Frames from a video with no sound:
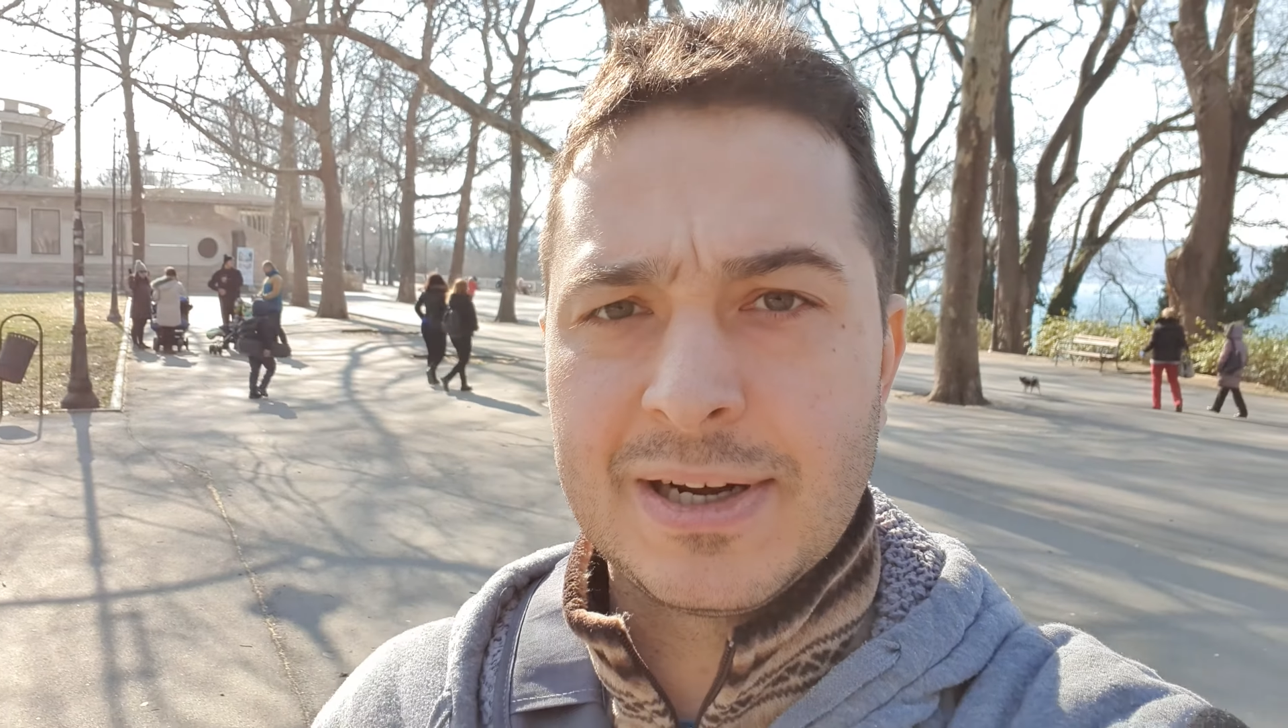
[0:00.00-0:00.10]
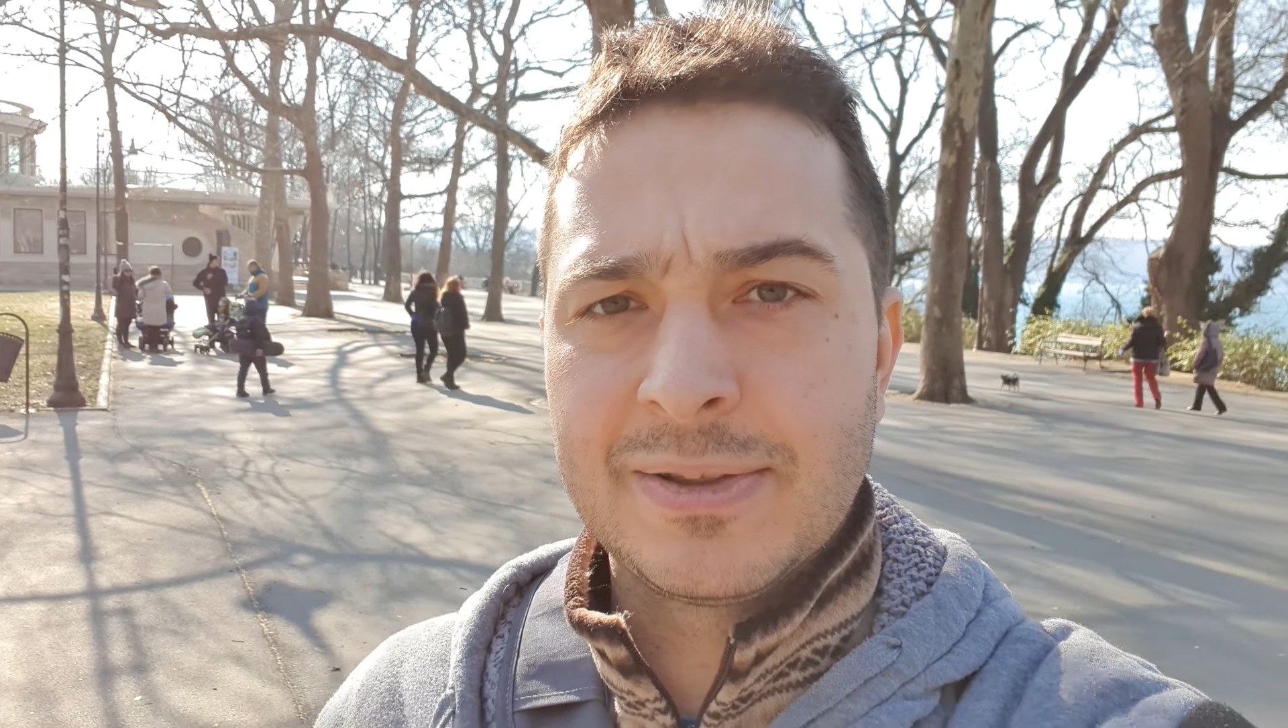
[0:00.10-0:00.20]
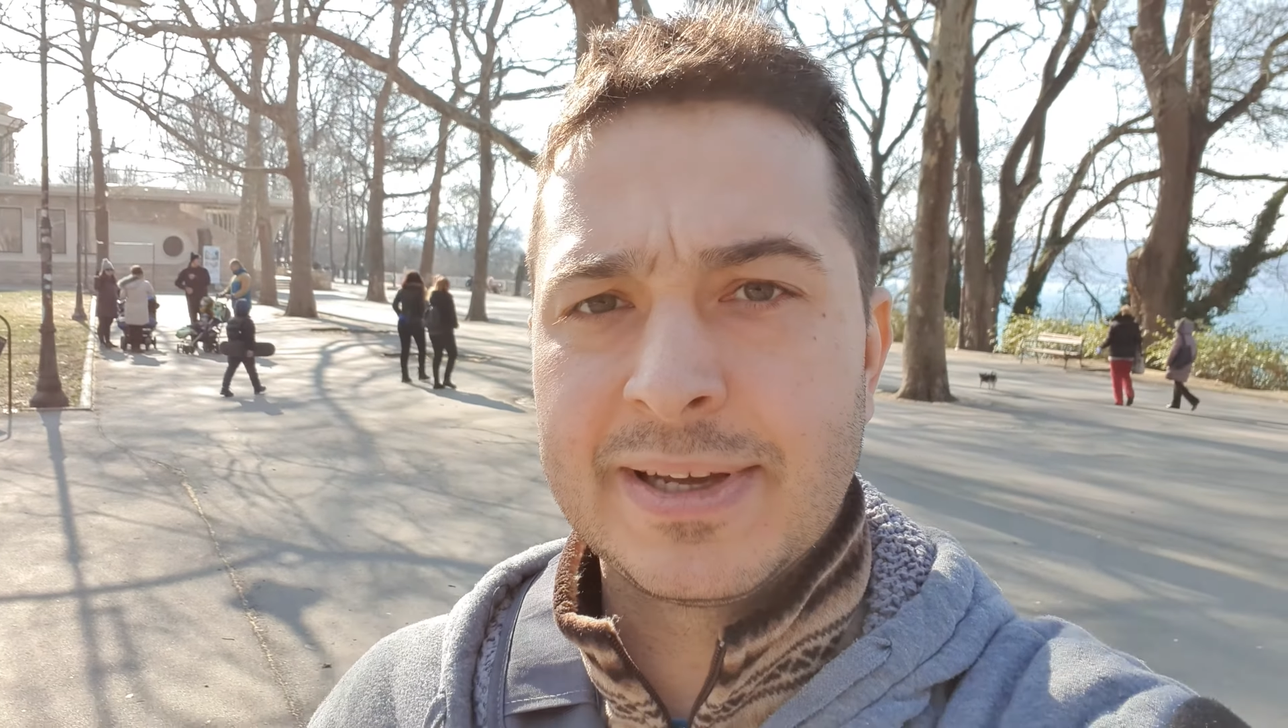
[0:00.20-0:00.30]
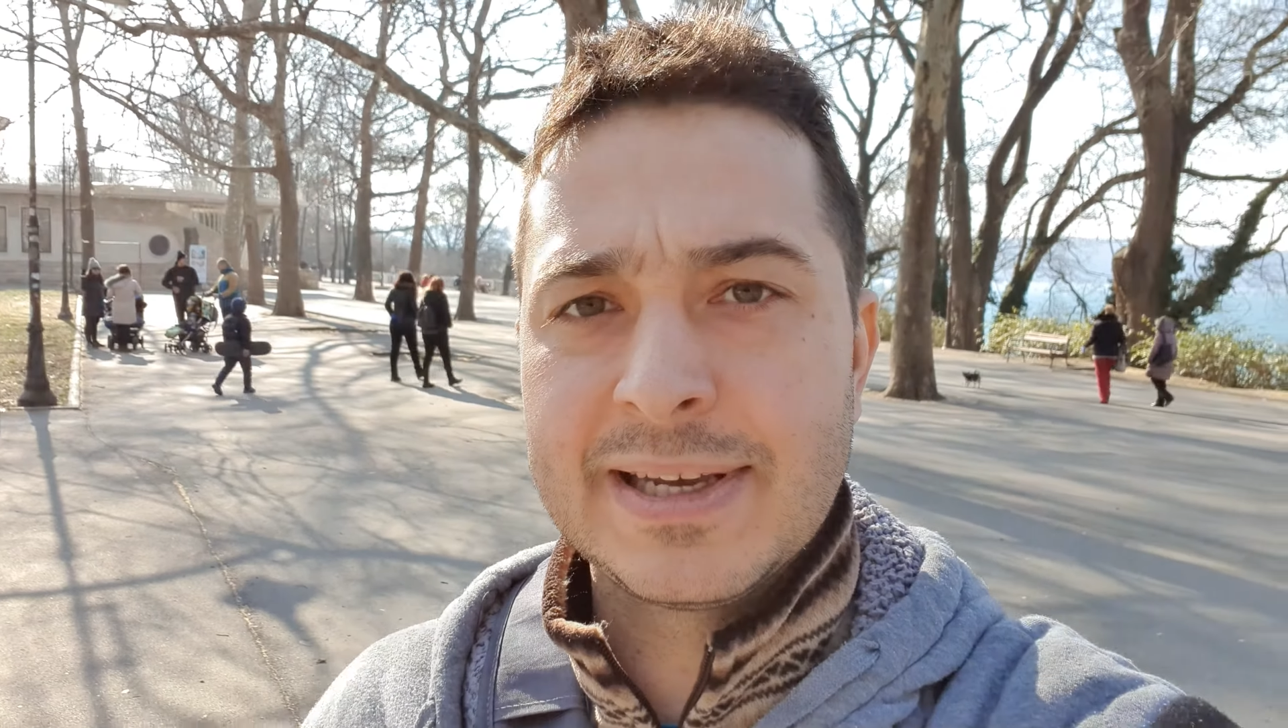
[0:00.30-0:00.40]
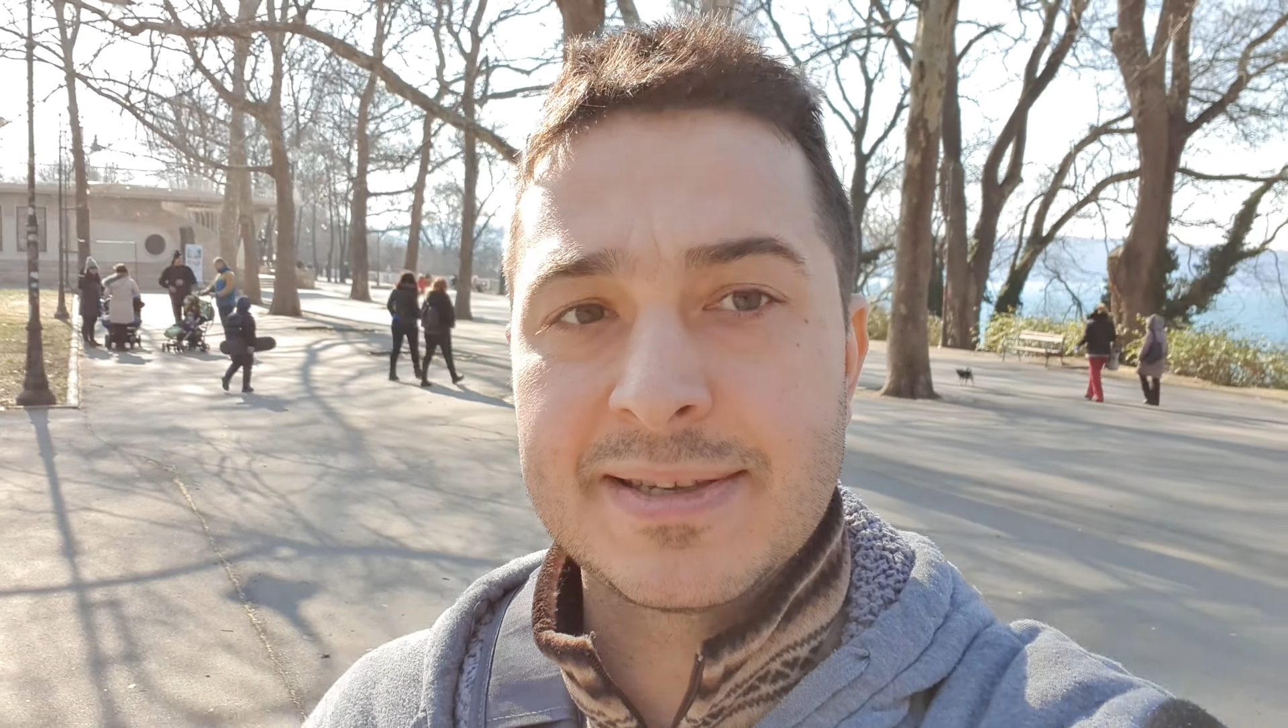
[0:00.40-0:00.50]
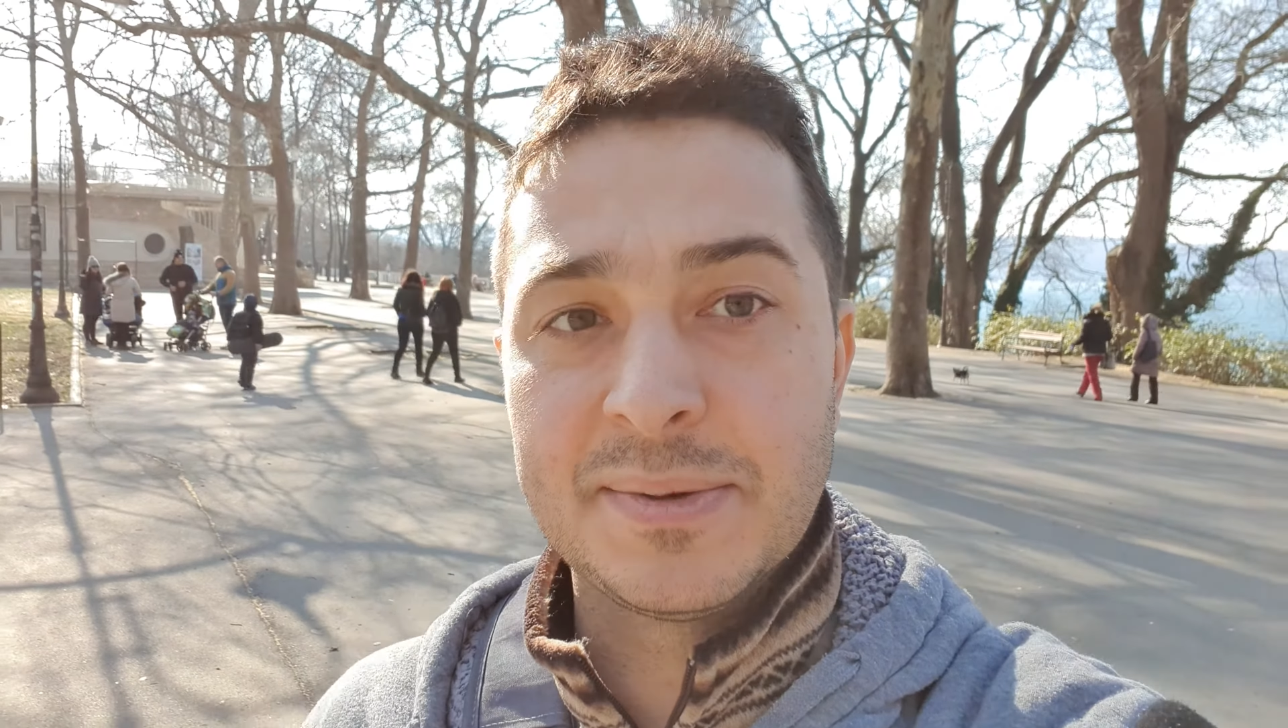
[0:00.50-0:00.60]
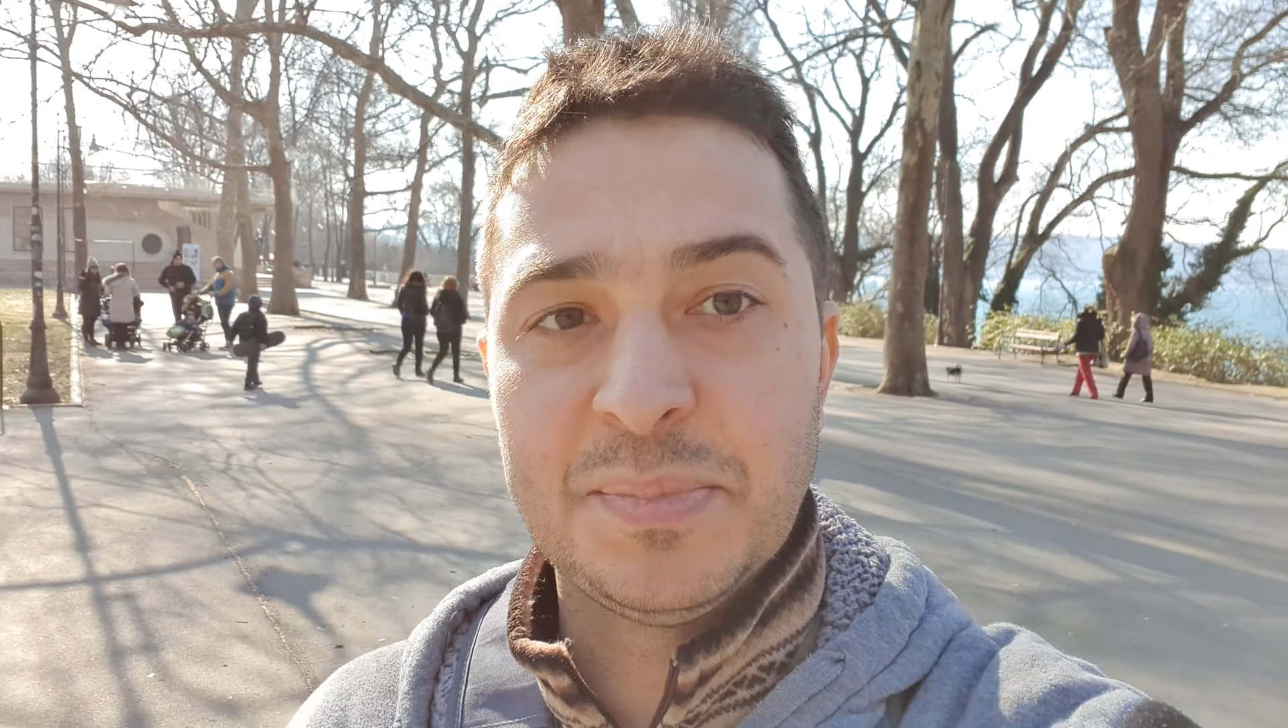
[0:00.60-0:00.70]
on the S10